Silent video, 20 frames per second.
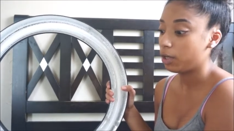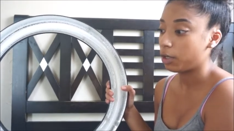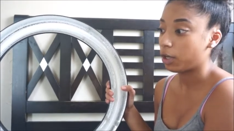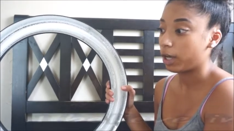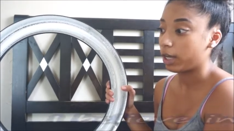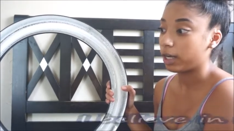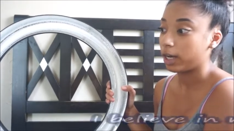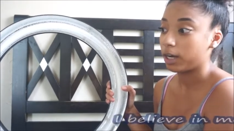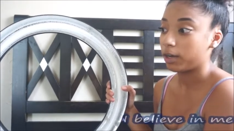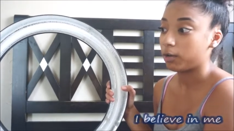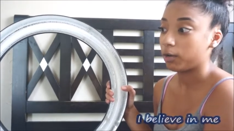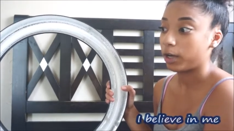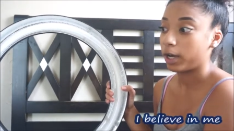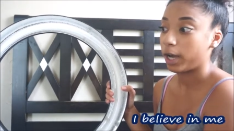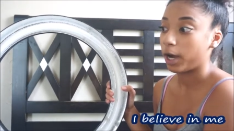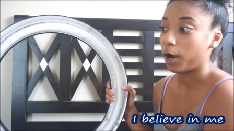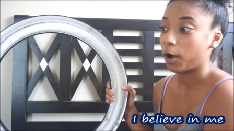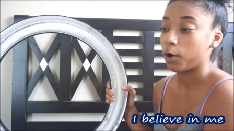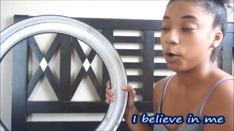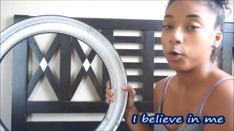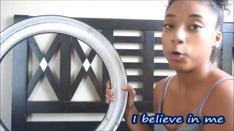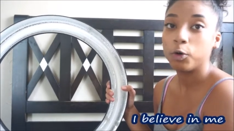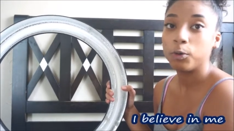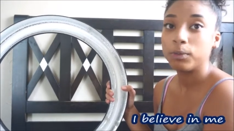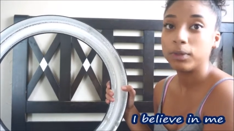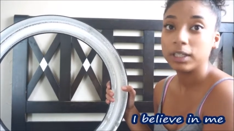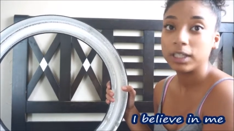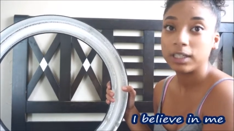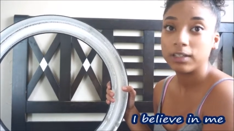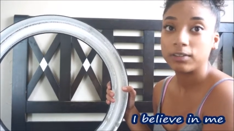and I don't care who
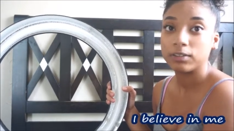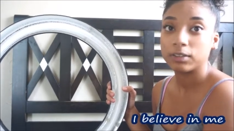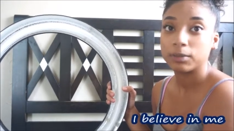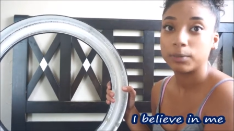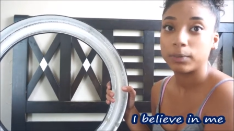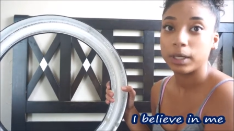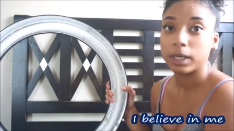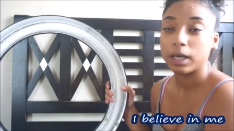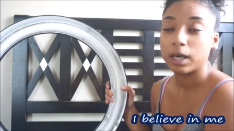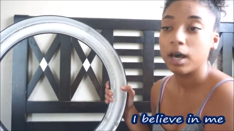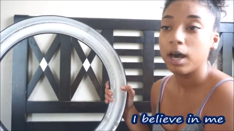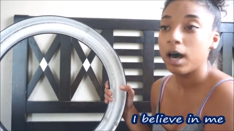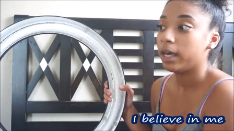believes in me.